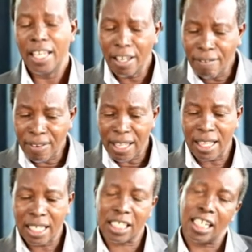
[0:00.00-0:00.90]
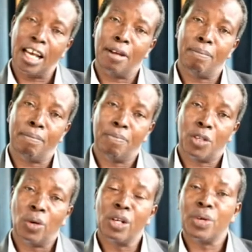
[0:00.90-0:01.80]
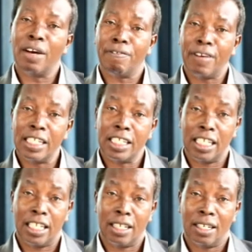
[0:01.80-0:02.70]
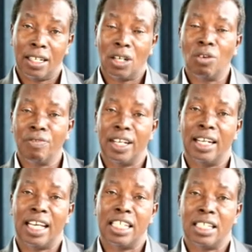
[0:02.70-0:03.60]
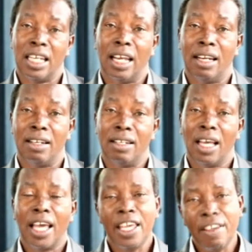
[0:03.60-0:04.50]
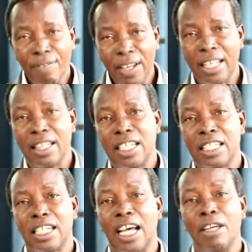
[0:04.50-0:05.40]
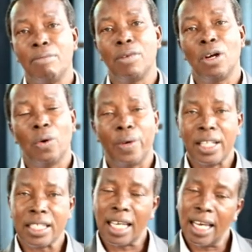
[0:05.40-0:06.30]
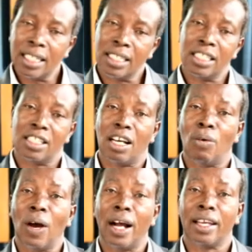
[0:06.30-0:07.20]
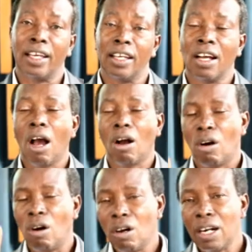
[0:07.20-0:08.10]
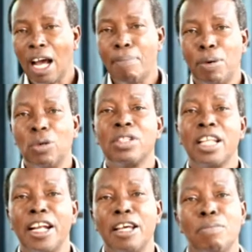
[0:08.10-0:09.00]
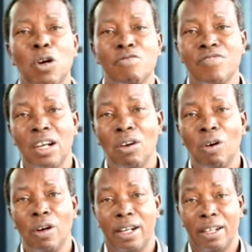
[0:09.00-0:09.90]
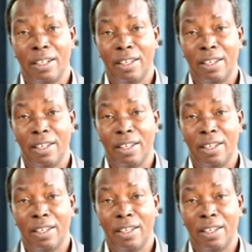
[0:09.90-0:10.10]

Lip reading: Even this time when we are fighting COVID-19, even at this time when the scientists are working, call upon the name of the Lord